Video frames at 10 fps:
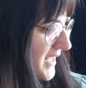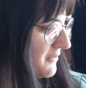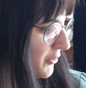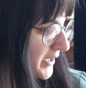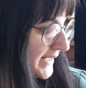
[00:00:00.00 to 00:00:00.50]

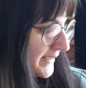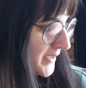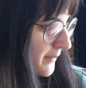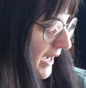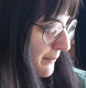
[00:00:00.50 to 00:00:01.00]
what ended
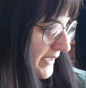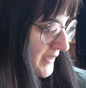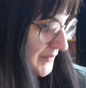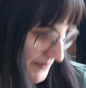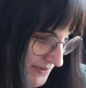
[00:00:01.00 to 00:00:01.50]
up
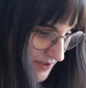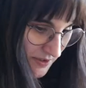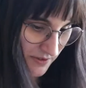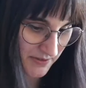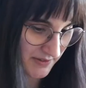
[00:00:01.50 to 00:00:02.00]
happening
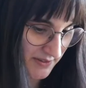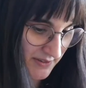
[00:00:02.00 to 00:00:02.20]
also